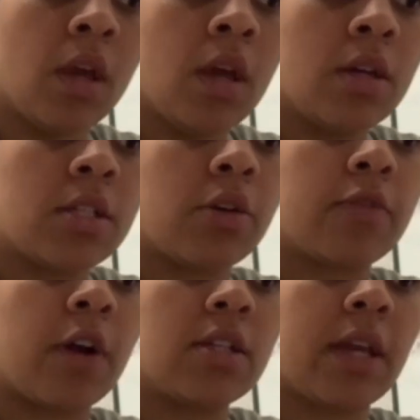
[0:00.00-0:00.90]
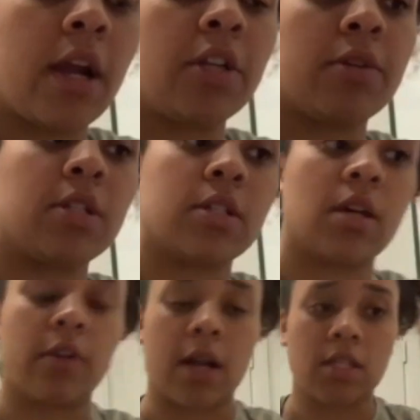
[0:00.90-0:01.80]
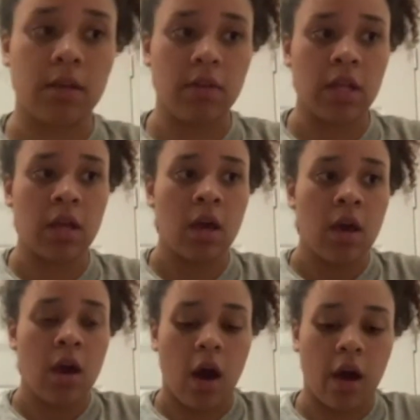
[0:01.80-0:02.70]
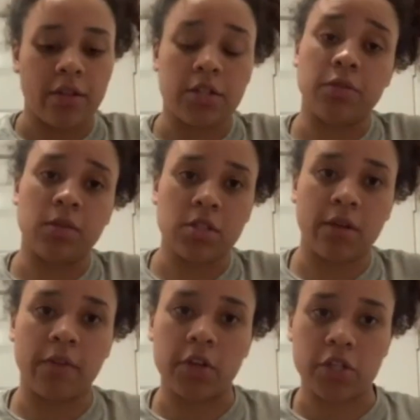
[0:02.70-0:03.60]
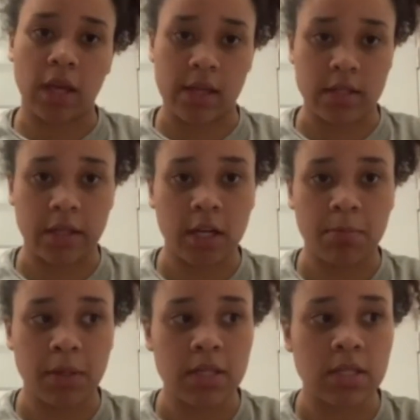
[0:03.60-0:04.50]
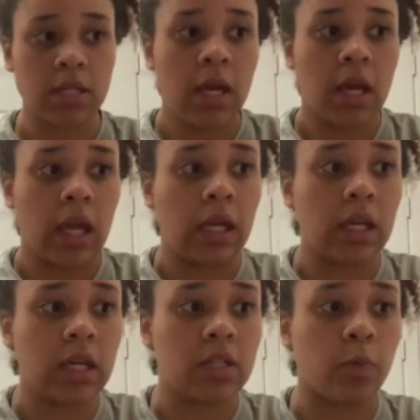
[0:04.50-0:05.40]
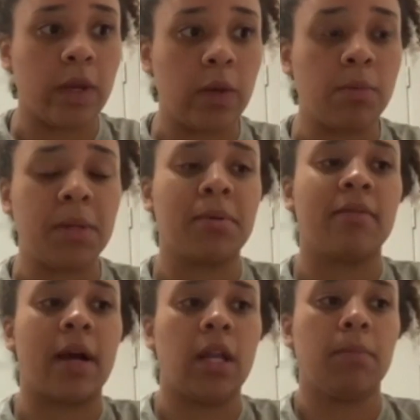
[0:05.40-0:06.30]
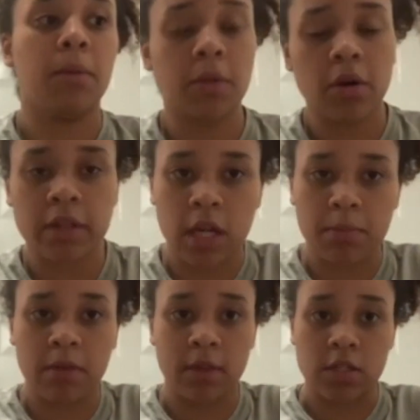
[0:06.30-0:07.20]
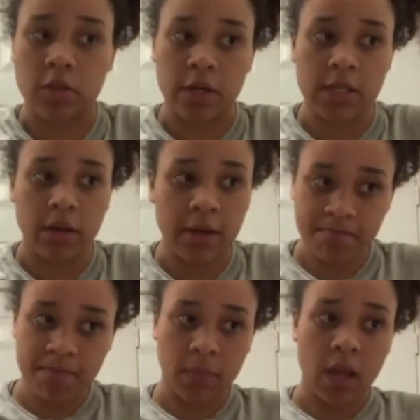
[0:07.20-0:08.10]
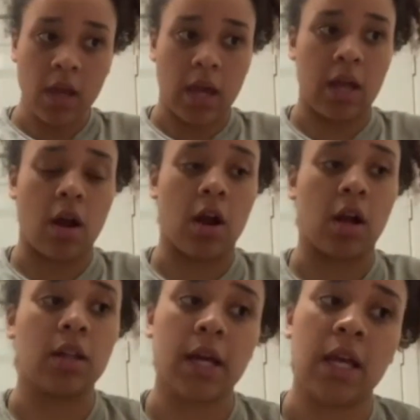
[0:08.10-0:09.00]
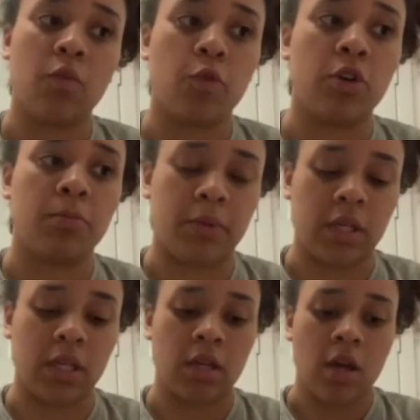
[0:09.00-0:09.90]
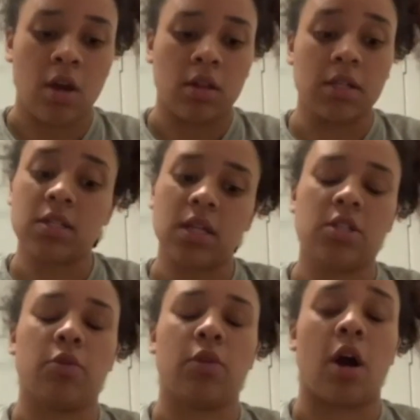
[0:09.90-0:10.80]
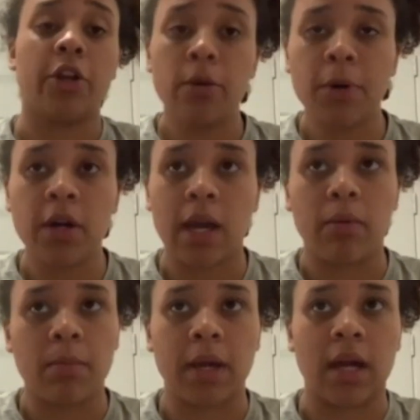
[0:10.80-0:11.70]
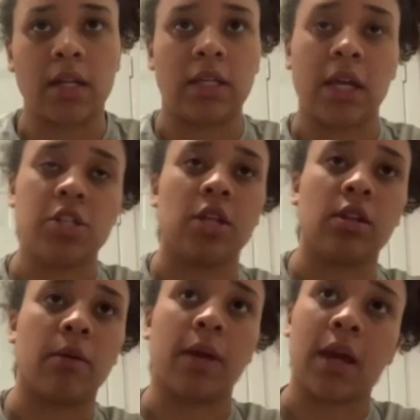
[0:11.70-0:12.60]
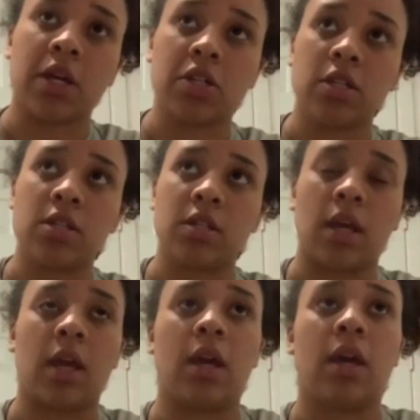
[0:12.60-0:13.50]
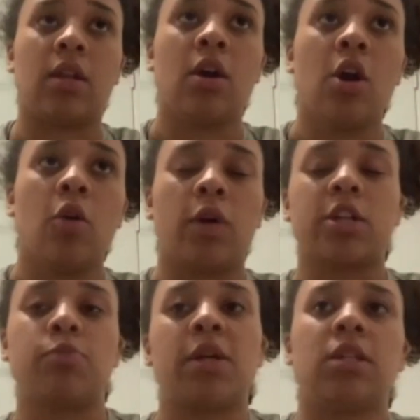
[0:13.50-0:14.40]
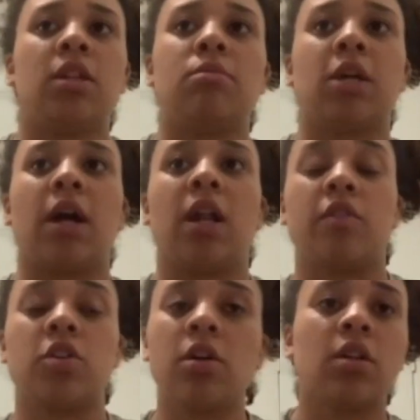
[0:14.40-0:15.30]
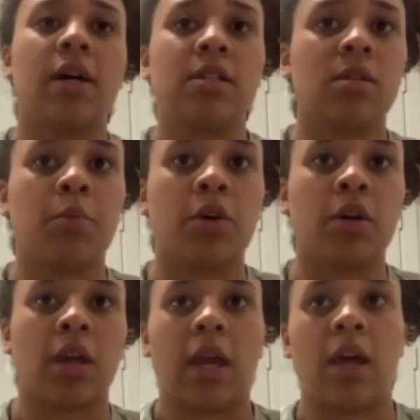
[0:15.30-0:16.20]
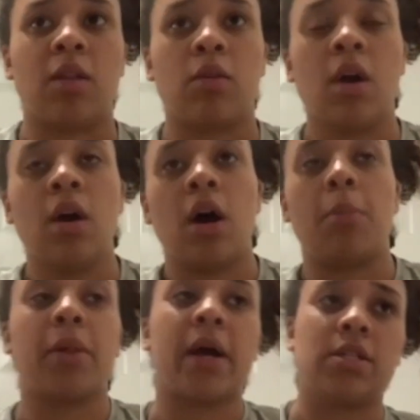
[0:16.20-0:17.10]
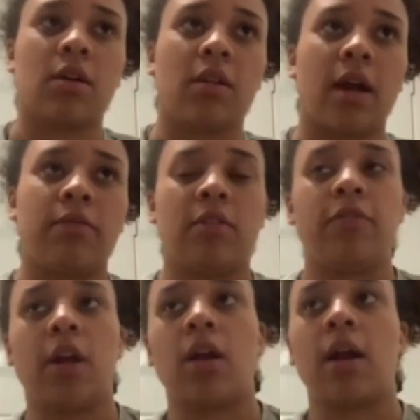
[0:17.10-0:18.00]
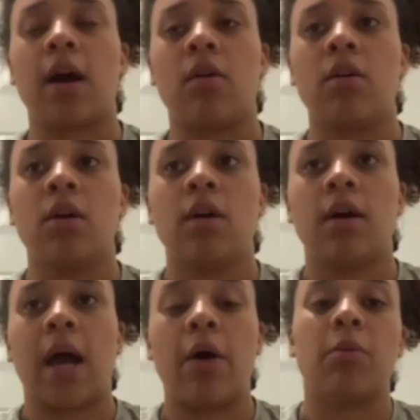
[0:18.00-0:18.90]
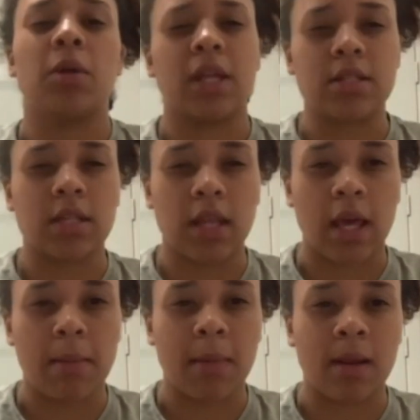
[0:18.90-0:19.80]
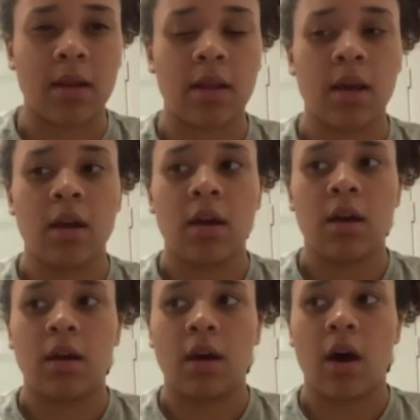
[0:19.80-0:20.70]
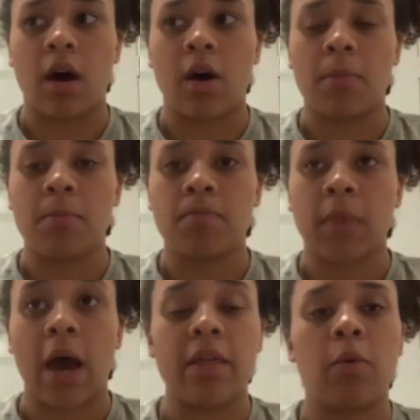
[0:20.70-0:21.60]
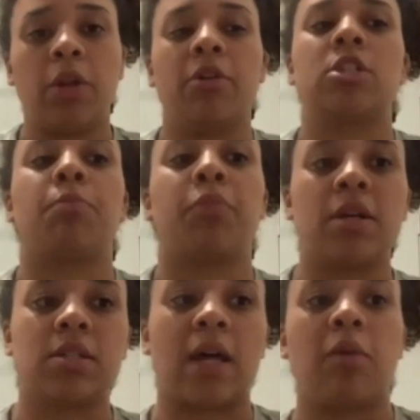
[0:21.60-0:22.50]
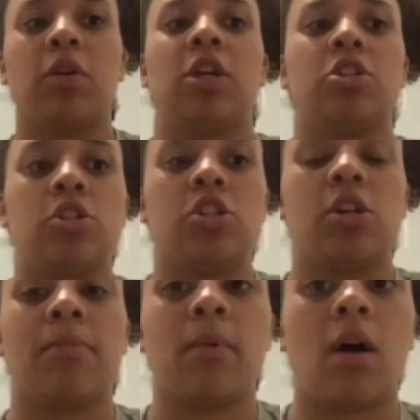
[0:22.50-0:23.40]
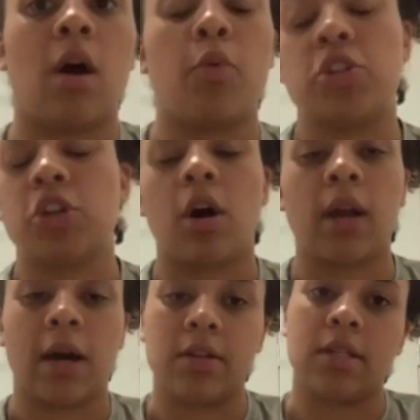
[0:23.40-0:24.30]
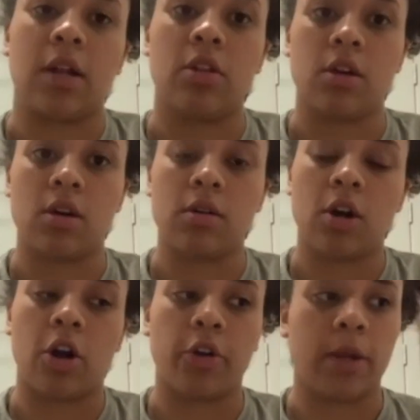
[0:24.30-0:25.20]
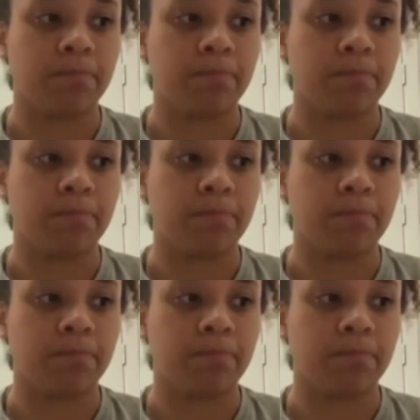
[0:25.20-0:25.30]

So as far as characteristics of our activity, the students are functioning as a therapist, and we will be providing bibliotherapy via storytelling. And our client will be listening to an audiobook, and we'll be kind of gauging their reactions, and we're expecting them to kind of internalize the book and apply it to their life and figure out how it relates to them and how they want to express that relationship with chalk outside on the concrete.